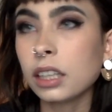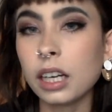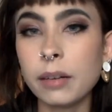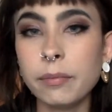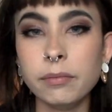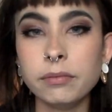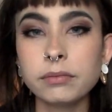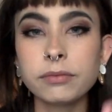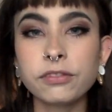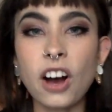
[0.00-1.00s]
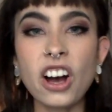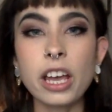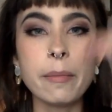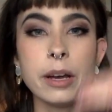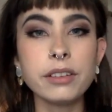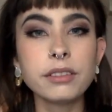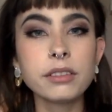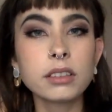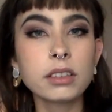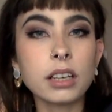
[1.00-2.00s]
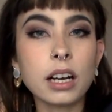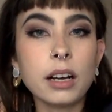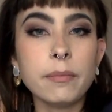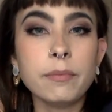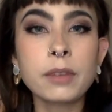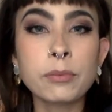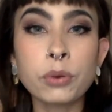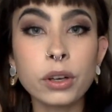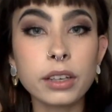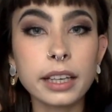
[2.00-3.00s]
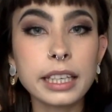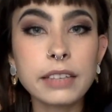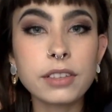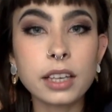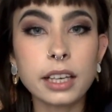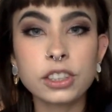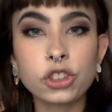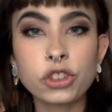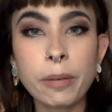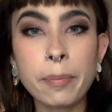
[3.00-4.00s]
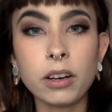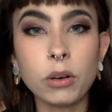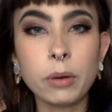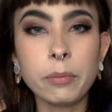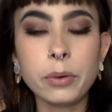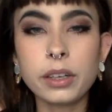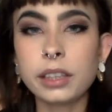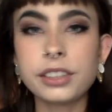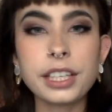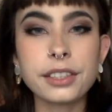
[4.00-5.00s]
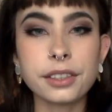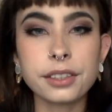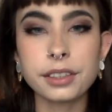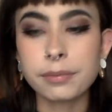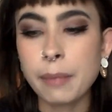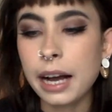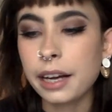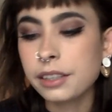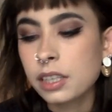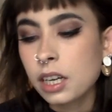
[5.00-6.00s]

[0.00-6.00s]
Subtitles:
know, fireman, like even like stripper at one point. Like, Jesus, it's mad.